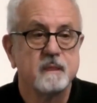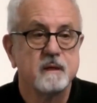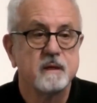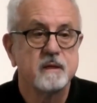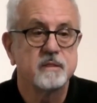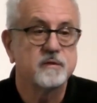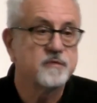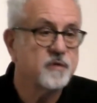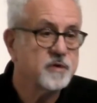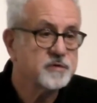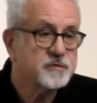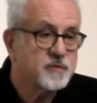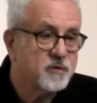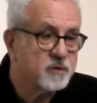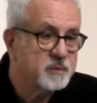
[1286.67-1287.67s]
The first
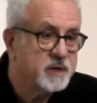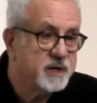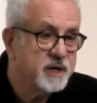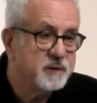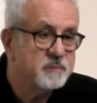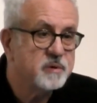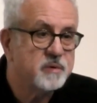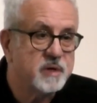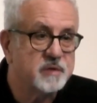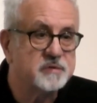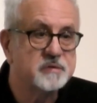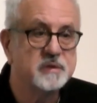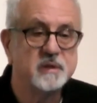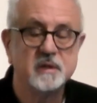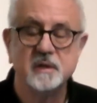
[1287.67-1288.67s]
verb in Hebrew is
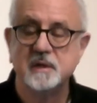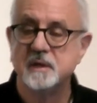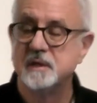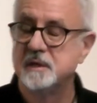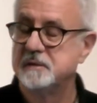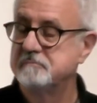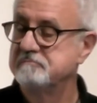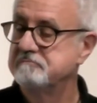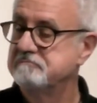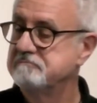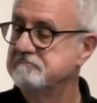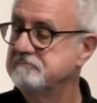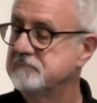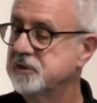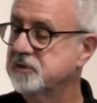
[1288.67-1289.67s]

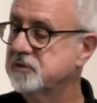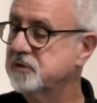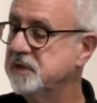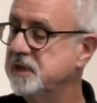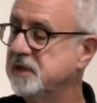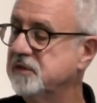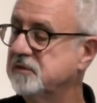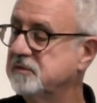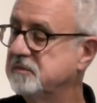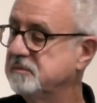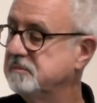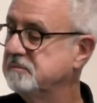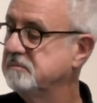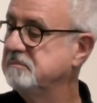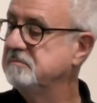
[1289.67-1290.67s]
to treat as
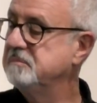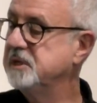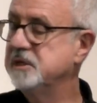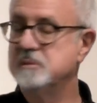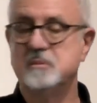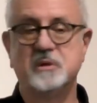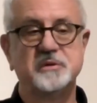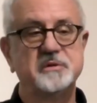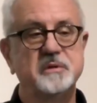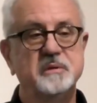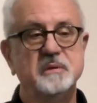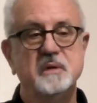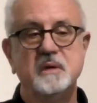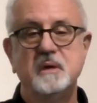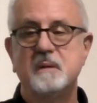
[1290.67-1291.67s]
minimal, to
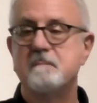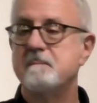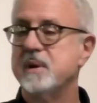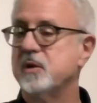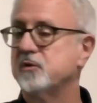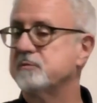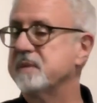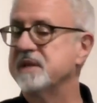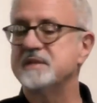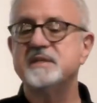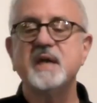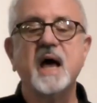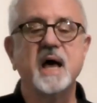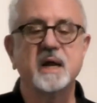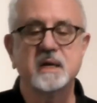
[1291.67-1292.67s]

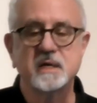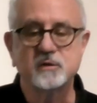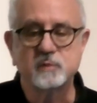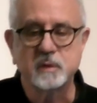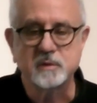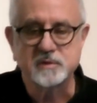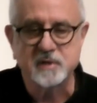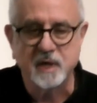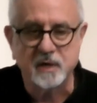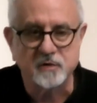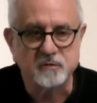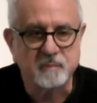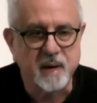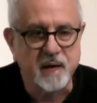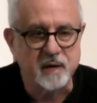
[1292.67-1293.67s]
menospreciar, as we would say in
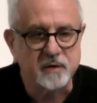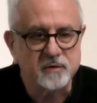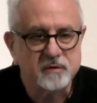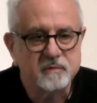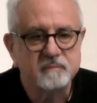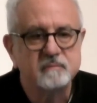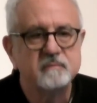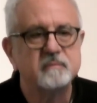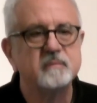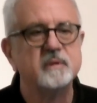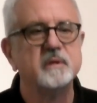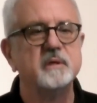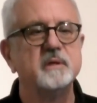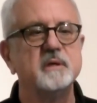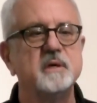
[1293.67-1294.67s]
Spanish.
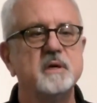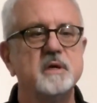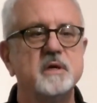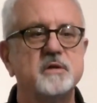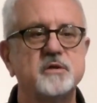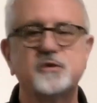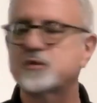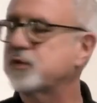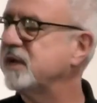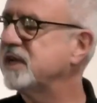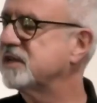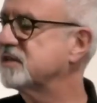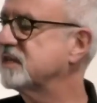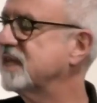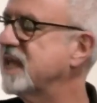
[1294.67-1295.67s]
To treat
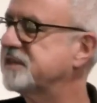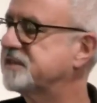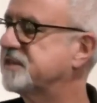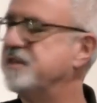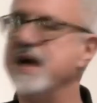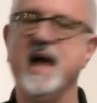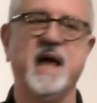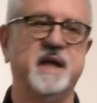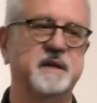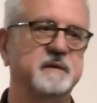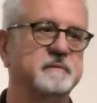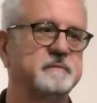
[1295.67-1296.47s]
as less than.